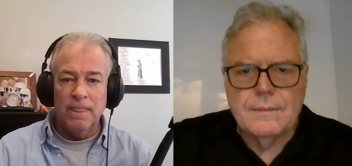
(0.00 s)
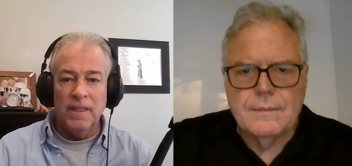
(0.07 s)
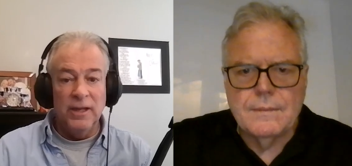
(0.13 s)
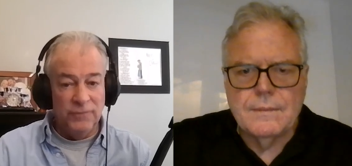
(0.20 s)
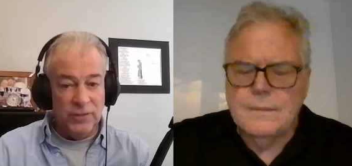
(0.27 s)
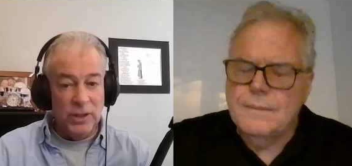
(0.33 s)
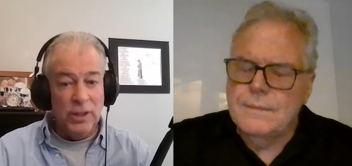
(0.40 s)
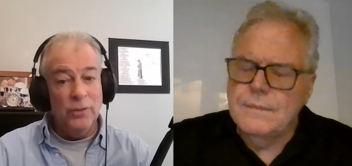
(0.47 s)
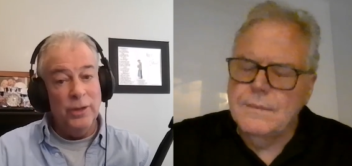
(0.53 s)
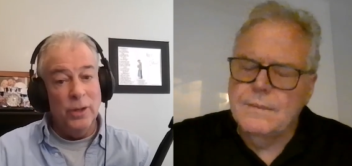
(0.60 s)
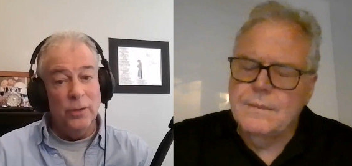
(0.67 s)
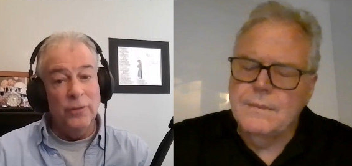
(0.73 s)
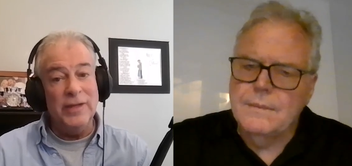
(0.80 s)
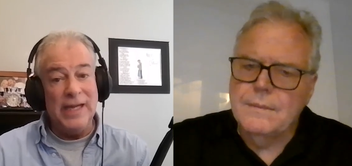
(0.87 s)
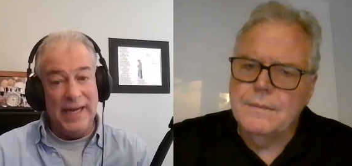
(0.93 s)
Speaker 1: If you don't
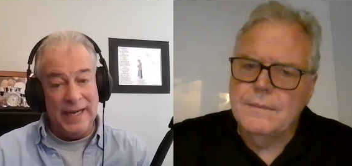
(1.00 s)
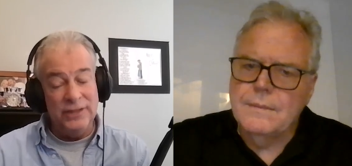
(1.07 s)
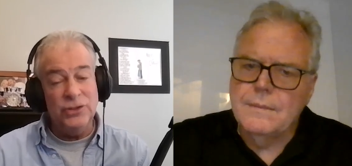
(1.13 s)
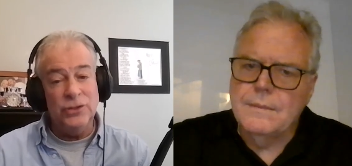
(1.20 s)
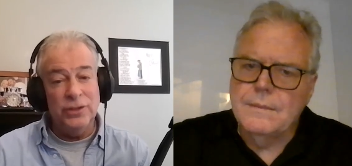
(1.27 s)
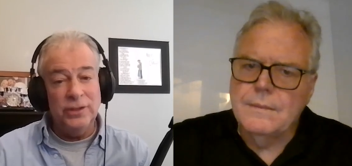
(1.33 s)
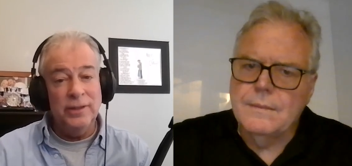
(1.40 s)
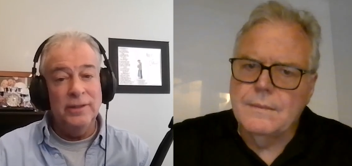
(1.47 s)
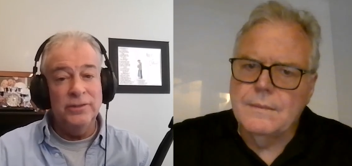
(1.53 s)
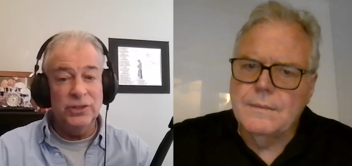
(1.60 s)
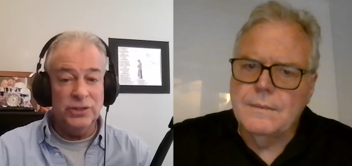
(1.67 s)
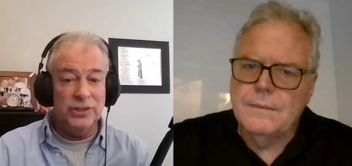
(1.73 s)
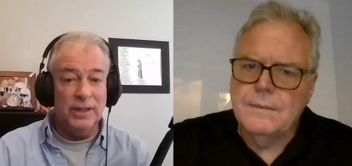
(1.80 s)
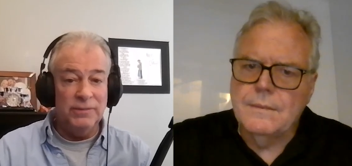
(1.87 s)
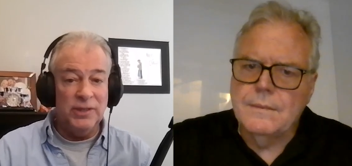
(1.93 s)
know the answer to
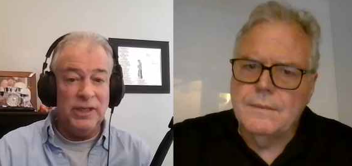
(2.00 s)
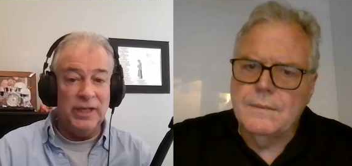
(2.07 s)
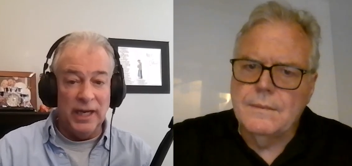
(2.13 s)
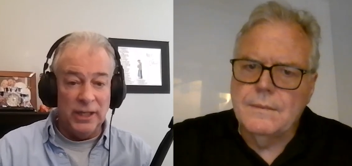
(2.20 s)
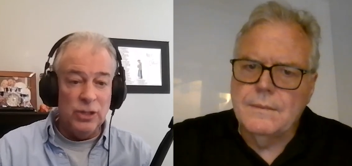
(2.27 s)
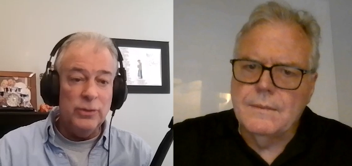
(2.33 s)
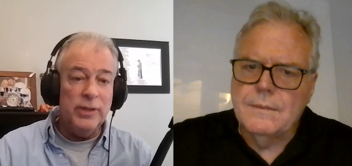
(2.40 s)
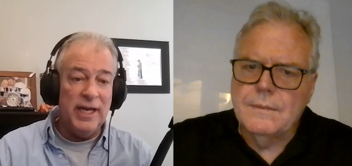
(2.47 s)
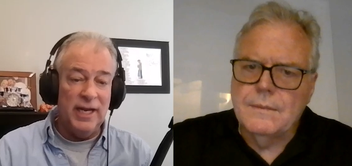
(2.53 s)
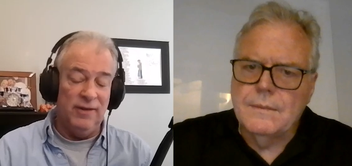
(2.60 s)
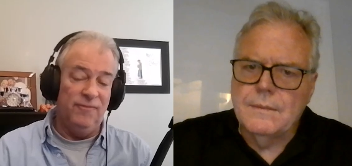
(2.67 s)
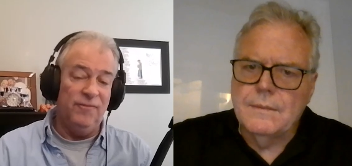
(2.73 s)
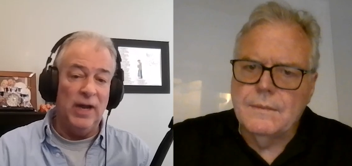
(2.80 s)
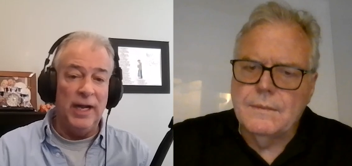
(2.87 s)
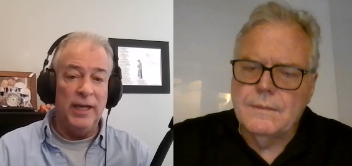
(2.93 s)
something and you can't
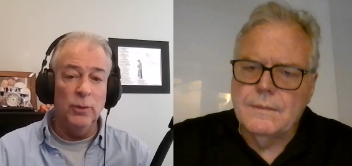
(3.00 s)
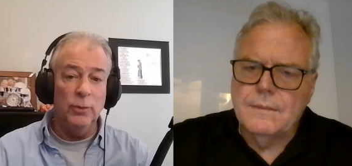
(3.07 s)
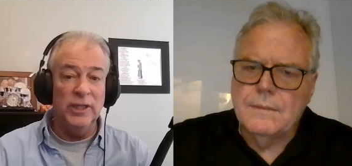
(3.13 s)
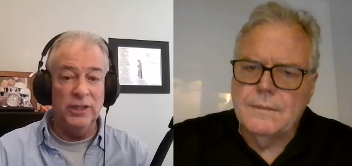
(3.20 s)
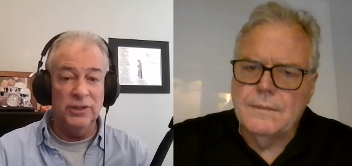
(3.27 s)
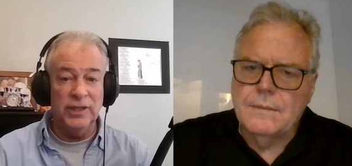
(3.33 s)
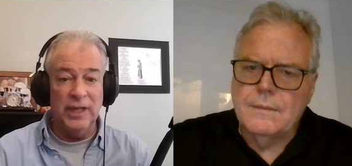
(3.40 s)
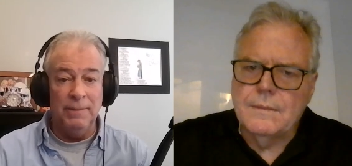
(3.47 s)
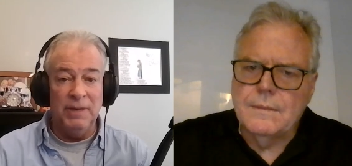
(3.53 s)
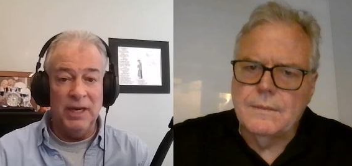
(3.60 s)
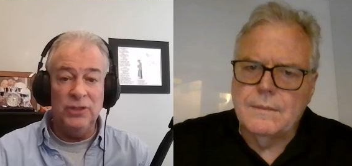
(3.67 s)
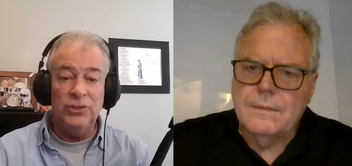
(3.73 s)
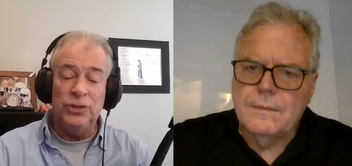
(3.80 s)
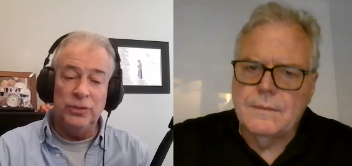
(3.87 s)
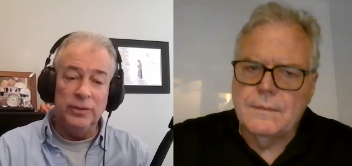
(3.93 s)
find it within ten
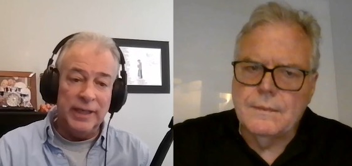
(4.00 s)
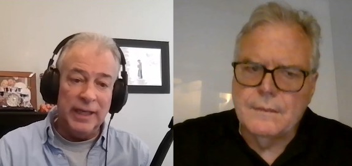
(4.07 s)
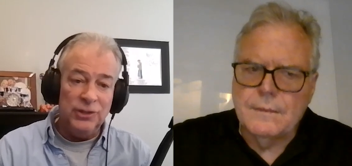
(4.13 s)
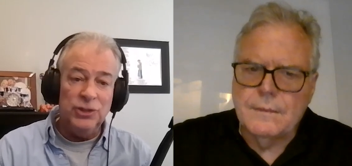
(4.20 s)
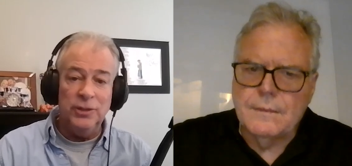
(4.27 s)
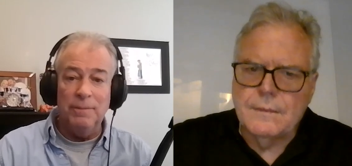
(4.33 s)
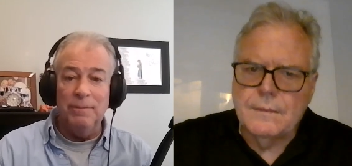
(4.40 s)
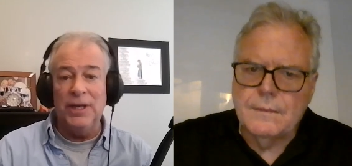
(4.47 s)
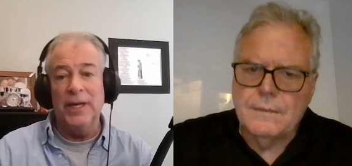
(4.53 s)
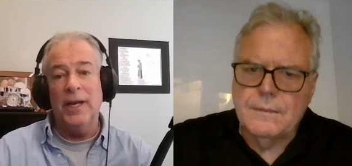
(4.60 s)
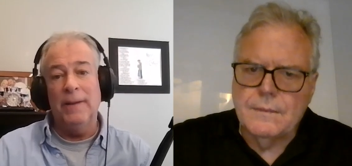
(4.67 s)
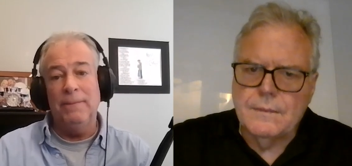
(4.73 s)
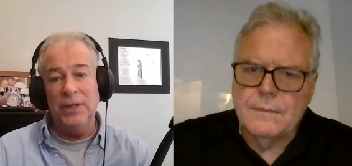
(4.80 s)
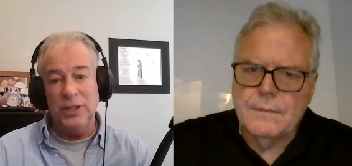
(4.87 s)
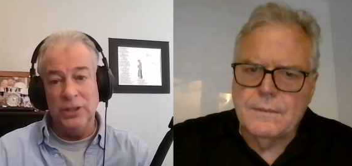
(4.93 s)
minutes, you get your butt
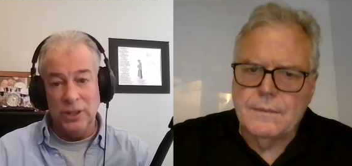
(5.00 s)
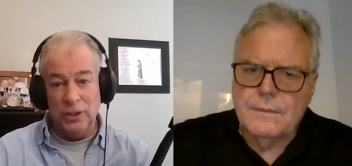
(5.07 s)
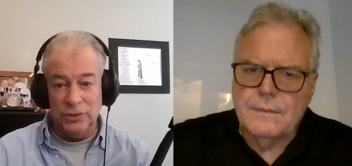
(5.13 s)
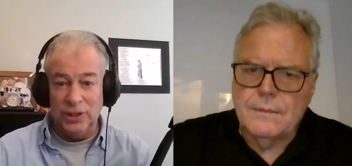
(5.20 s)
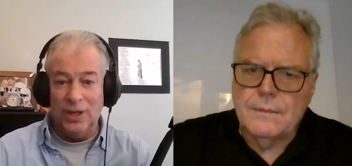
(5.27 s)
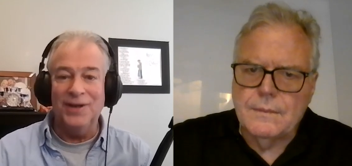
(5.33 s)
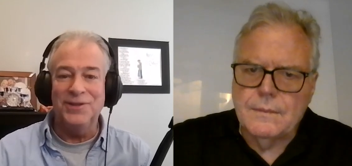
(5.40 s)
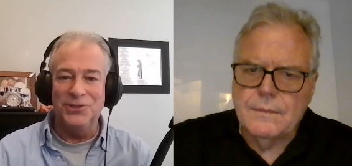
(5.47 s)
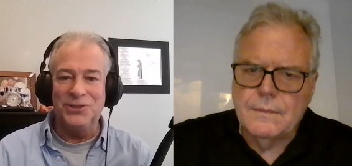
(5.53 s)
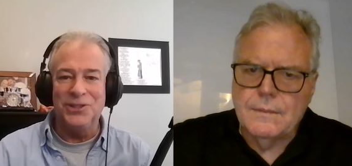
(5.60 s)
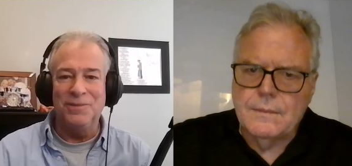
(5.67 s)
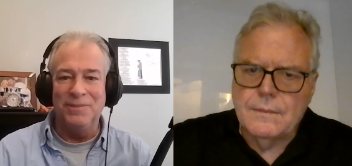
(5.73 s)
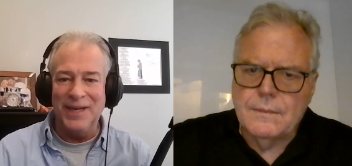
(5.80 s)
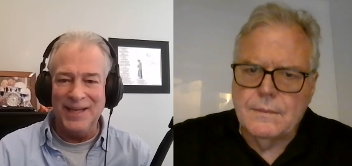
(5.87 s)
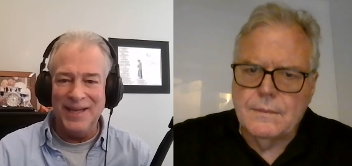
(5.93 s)
up and you go talk to
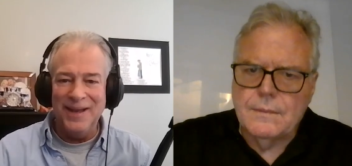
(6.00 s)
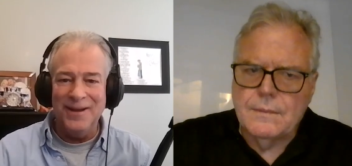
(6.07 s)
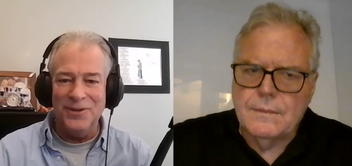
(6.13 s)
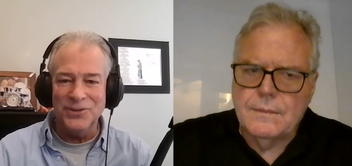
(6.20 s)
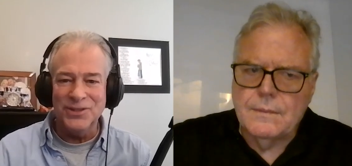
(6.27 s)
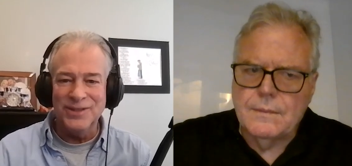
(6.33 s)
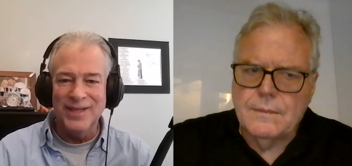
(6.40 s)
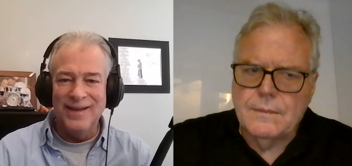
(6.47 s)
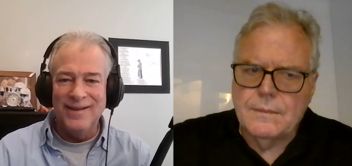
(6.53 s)
somebody else